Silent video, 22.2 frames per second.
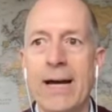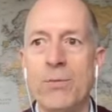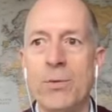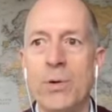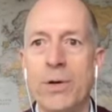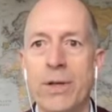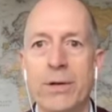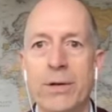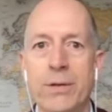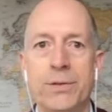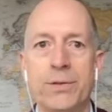where
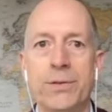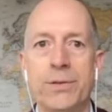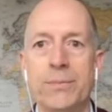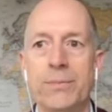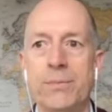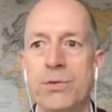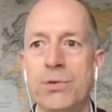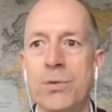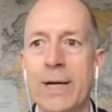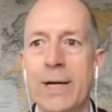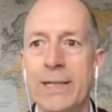there's
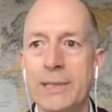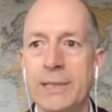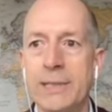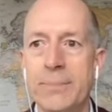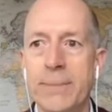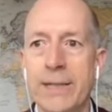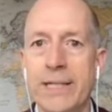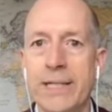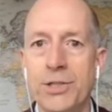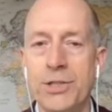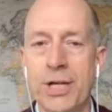twice as
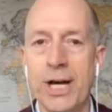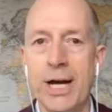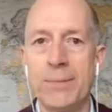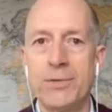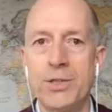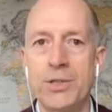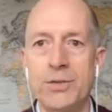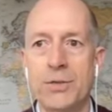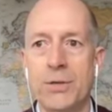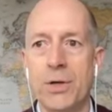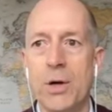many jobs
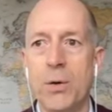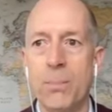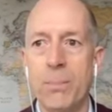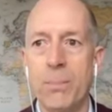as there are